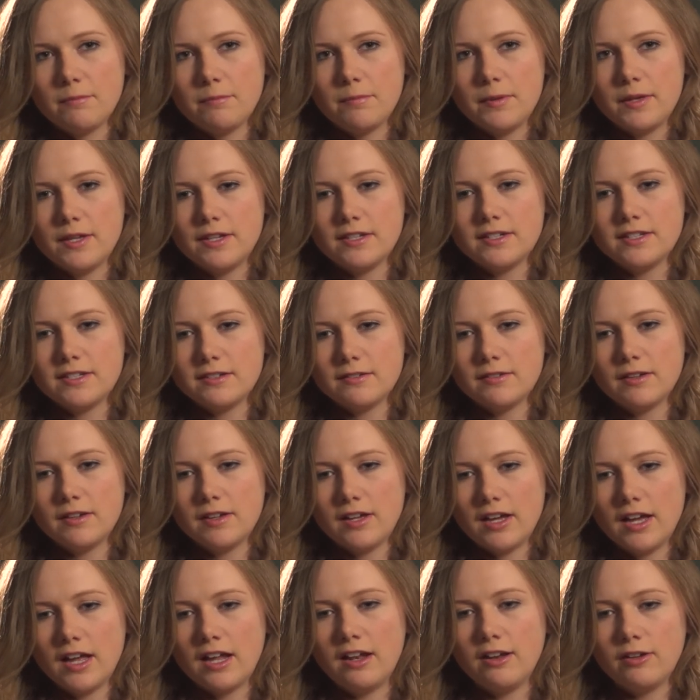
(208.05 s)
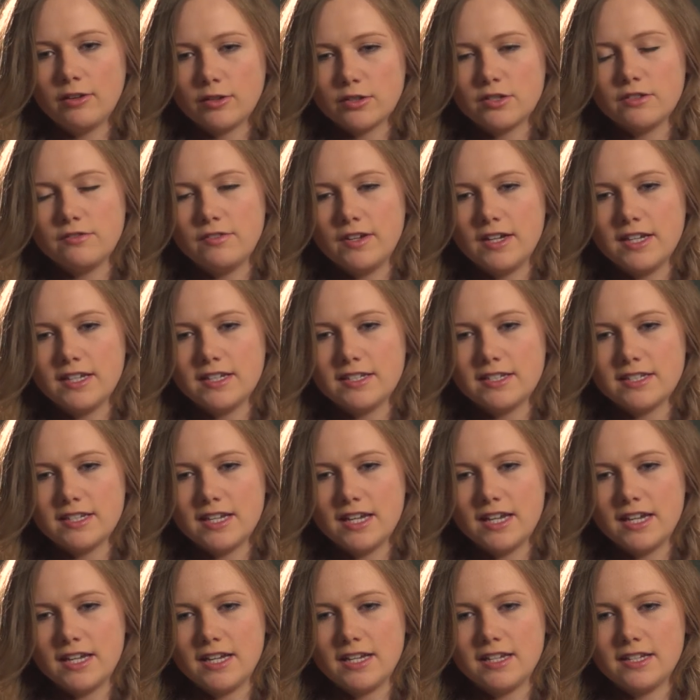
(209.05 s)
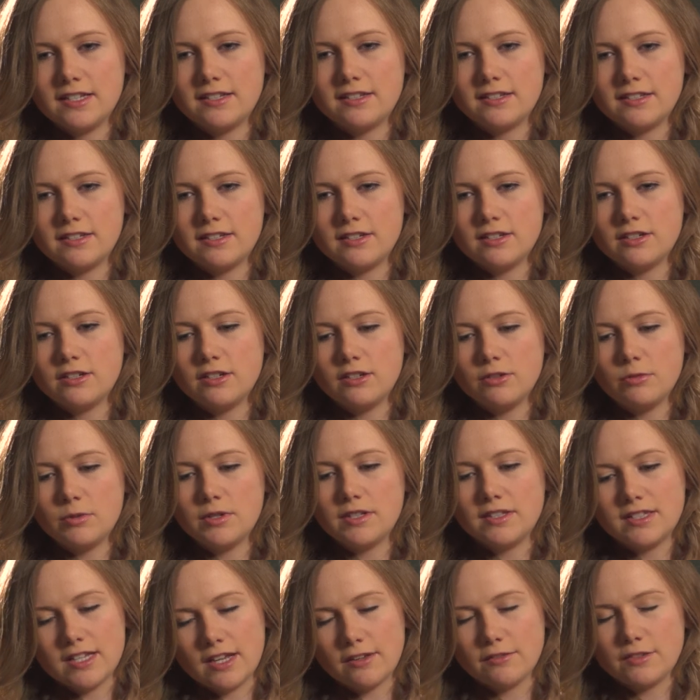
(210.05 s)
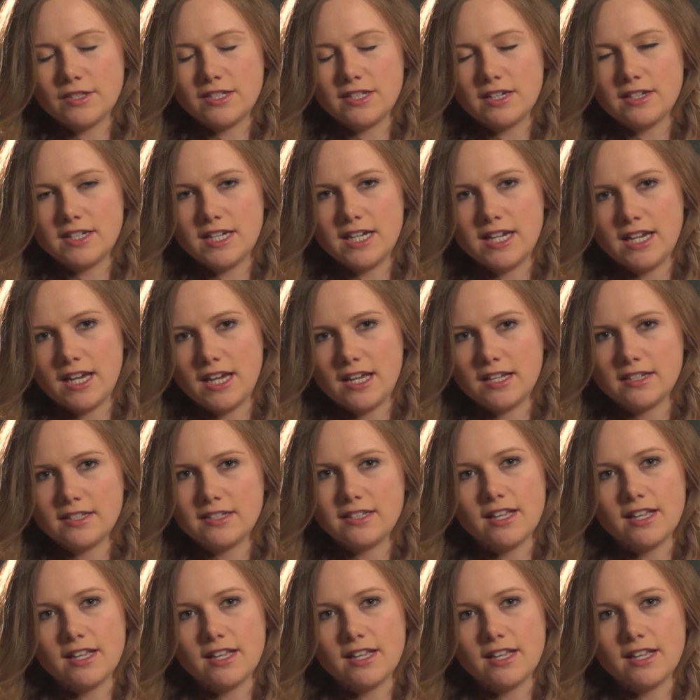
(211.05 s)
but a lot of it is to do with self-study and